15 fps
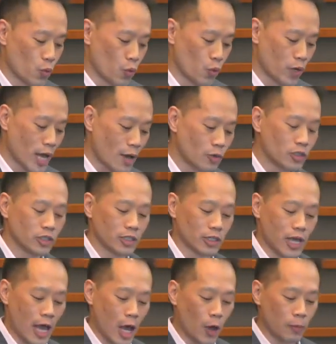when I was
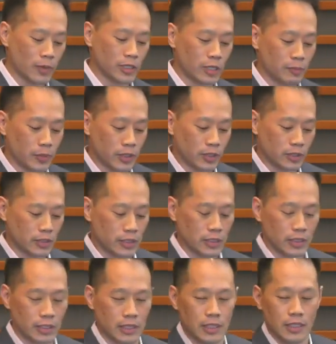helping to build
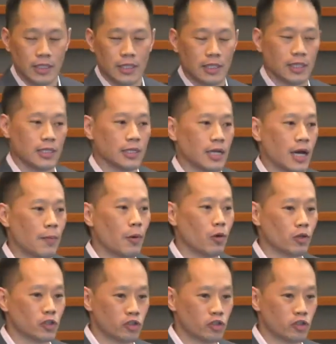Ebola